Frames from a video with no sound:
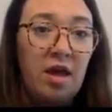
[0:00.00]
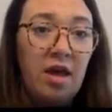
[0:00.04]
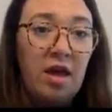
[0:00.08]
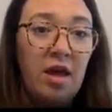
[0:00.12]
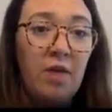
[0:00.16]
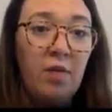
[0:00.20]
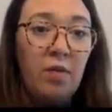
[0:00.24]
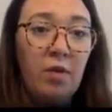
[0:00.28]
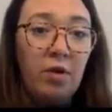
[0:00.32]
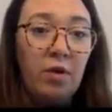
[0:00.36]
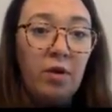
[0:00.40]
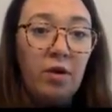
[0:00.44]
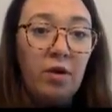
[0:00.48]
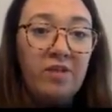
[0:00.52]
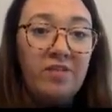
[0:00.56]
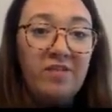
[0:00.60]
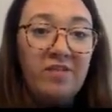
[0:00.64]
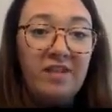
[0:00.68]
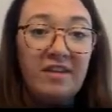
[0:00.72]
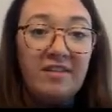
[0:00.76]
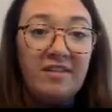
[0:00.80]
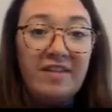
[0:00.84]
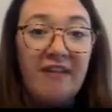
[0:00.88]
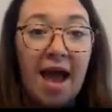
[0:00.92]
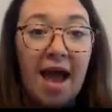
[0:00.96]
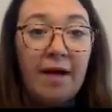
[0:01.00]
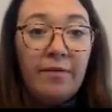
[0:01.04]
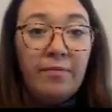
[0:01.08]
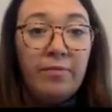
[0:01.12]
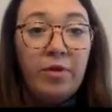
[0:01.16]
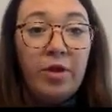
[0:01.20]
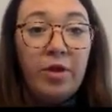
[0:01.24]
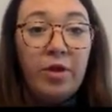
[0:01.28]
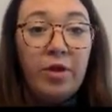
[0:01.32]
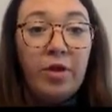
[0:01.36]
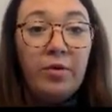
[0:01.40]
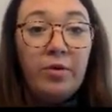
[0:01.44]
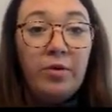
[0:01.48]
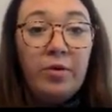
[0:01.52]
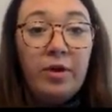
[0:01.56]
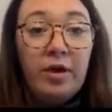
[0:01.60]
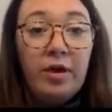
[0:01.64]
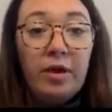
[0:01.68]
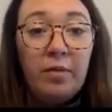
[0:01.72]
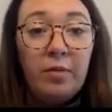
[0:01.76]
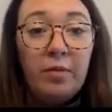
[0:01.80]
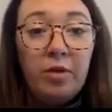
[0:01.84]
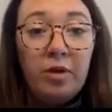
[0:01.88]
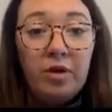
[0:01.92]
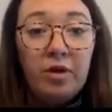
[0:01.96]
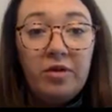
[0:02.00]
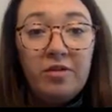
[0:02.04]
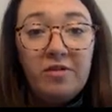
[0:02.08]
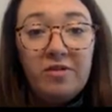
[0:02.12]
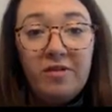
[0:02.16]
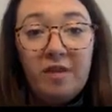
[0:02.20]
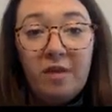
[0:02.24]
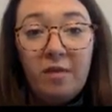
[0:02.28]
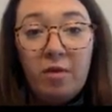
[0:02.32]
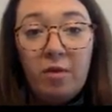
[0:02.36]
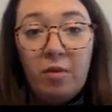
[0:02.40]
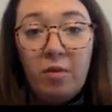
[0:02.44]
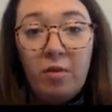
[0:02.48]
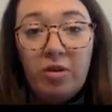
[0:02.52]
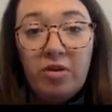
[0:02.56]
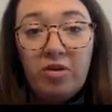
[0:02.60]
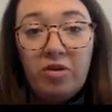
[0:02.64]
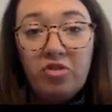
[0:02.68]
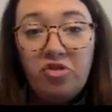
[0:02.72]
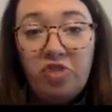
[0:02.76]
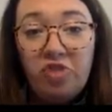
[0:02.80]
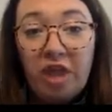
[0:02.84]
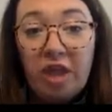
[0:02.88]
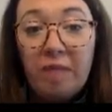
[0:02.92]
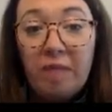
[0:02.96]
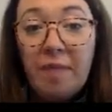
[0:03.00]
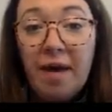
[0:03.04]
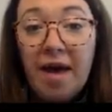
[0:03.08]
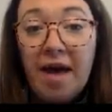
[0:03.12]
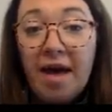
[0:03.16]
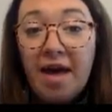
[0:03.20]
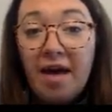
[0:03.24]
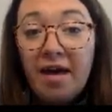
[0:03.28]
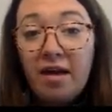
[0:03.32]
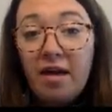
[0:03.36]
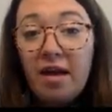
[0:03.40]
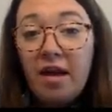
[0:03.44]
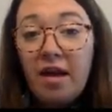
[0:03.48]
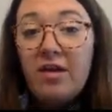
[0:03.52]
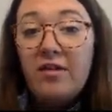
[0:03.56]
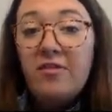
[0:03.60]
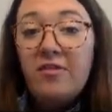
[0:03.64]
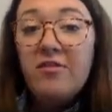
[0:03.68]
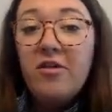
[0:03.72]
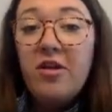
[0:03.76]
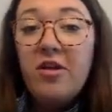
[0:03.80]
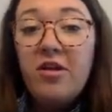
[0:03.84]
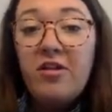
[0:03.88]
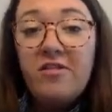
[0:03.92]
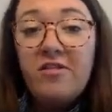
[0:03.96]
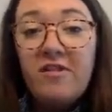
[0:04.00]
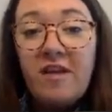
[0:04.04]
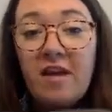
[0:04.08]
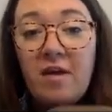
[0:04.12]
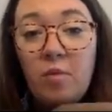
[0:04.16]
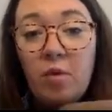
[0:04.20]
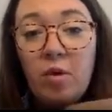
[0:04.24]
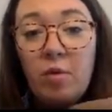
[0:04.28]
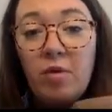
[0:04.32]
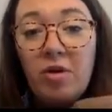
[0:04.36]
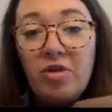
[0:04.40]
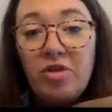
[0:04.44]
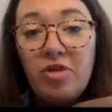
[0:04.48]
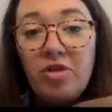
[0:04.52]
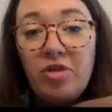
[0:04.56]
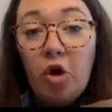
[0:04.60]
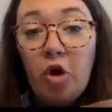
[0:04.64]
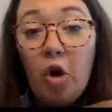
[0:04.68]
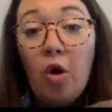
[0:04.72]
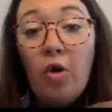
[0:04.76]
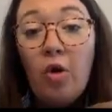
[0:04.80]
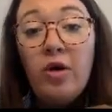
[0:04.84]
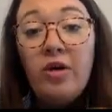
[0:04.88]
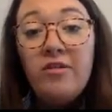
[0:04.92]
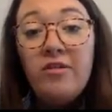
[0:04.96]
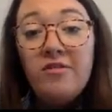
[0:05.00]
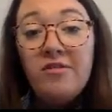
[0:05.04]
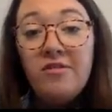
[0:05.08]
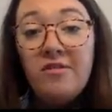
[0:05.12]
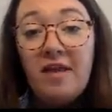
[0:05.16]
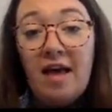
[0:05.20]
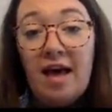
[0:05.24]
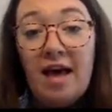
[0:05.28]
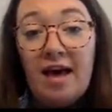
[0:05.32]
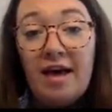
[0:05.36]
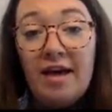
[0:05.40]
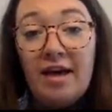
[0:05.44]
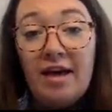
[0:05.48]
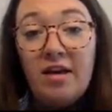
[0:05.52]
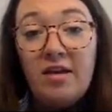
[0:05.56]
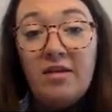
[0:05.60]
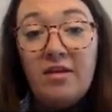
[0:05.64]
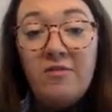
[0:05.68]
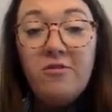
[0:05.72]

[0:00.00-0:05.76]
and we're going to say Download, and we're going to say we want a JPEG, and it's going to say we want the current slide.